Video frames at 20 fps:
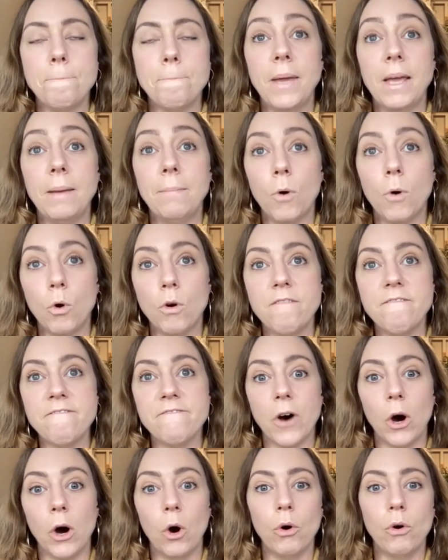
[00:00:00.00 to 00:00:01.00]
be more
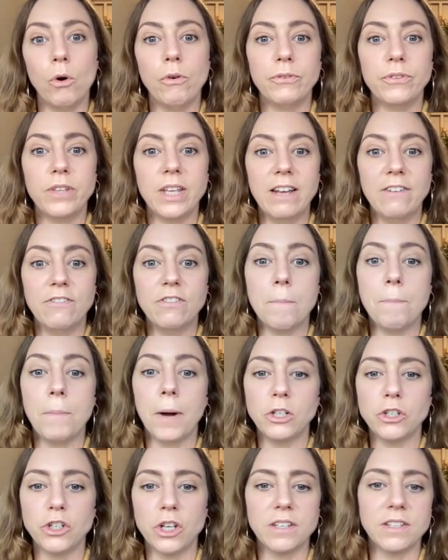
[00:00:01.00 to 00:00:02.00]
involved if the
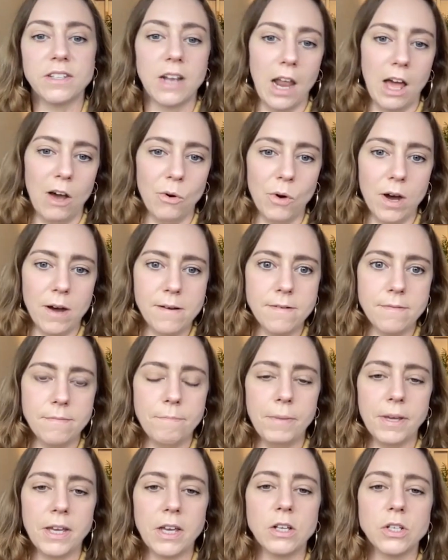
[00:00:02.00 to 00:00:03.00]
budgets are lower,
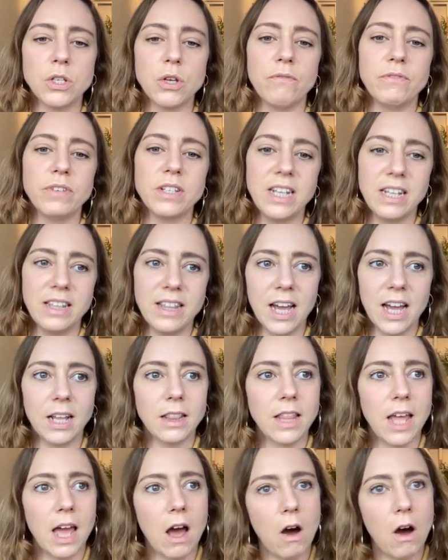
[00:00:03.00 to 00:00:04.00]
because obviously
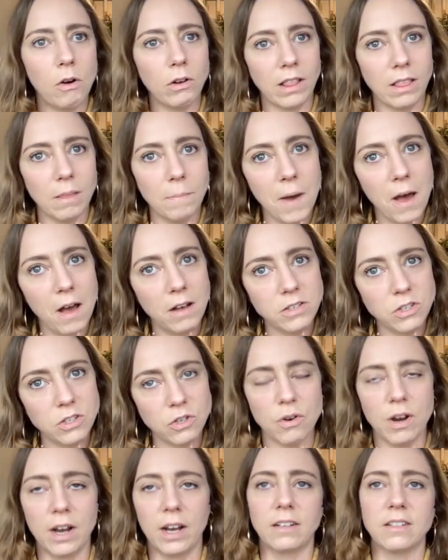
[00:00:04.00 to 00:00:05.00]
they're holding the purse
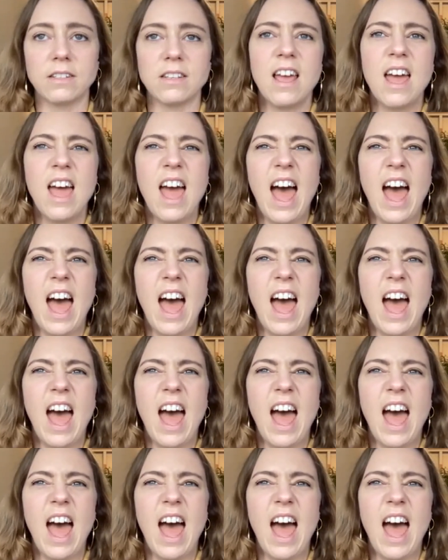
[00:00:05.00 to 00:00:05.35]
strings,